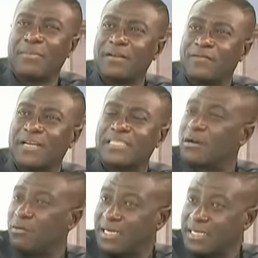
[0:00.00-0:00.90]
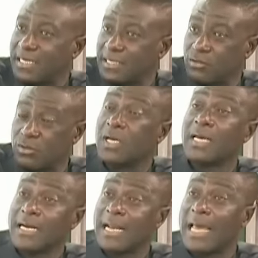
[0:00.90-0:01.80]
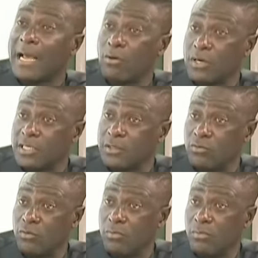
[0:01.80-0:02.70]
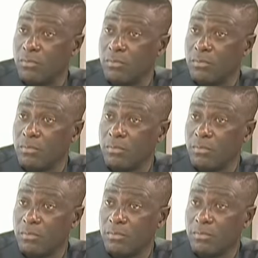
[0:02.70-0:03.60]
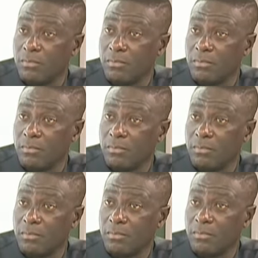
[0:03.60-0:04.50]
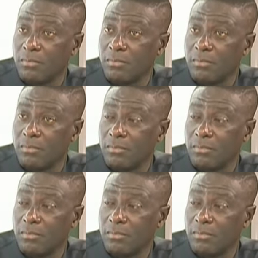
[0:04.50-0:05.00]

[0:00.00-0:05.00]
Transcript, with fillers: manufacturer was assisted. Now air conditioning room. I just want to catch it.